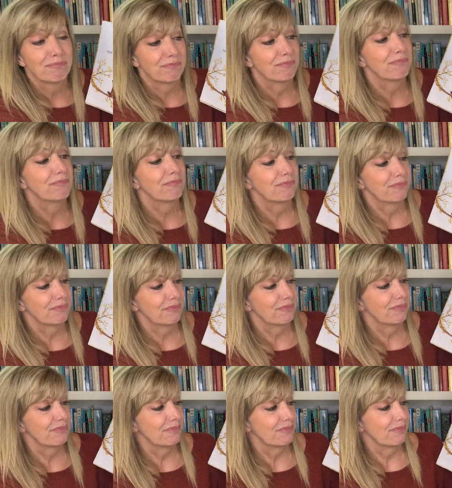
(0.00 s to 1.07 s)

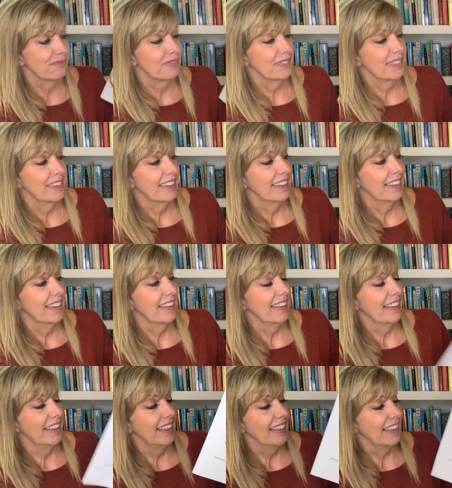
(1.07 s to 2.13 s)

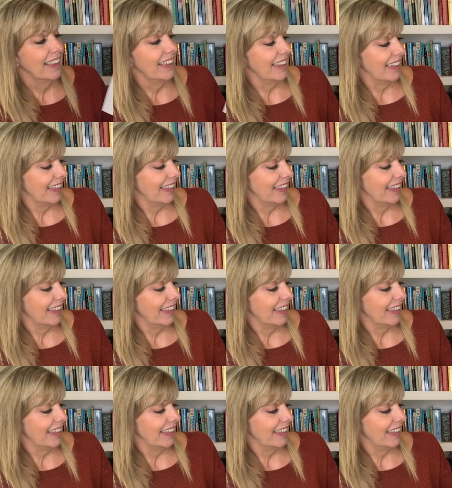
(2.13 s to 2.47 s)
No one is speaking in this clip.